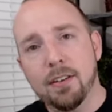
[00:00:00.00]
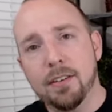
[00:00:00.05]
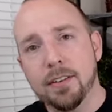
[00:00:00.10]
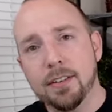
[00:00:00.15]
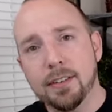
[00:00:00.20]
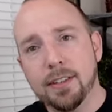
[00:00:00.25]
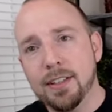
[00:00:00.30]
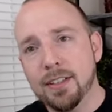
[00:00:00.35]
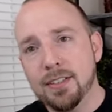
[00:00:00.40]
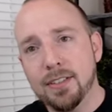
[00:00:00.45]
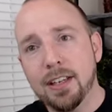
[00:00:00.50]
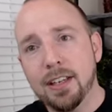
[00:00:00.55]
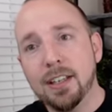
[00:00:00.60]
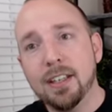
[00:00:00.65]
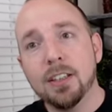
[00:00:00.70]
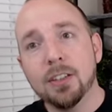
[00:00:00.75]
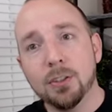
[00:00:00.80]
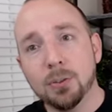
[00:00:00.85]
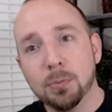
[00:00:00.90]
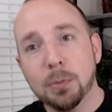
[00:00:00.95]
unless they
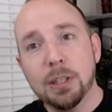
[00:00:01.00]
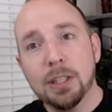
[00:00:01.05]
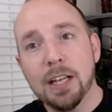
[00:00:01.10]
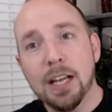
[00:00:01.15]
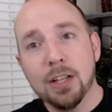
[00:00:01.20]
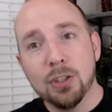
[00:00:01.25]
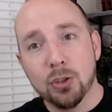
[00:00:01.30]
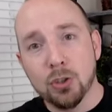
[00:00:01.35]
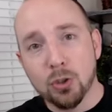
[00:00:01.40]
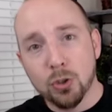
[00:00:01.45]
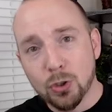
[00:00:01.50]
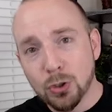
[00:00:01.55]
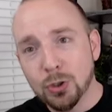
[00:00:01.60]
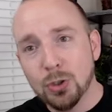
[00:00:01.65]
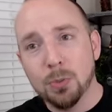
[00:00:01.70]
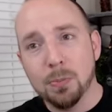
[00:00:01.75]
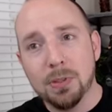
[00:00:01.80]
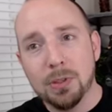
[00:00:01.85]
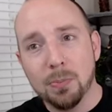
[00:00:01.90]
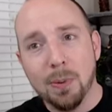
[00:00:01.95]
killed me as
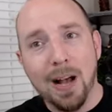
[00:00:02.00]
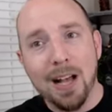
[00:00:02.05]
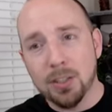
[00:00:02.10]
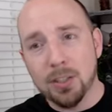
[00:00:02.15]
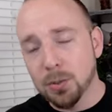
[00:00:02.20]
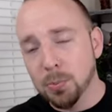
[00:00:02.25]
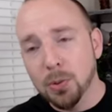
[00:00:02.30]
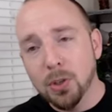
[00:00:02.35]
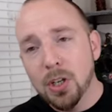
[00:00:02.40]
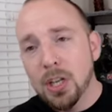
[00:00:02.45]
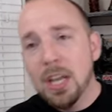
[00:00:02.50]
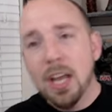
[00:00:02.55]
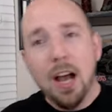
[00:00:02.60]
gruesome as possible.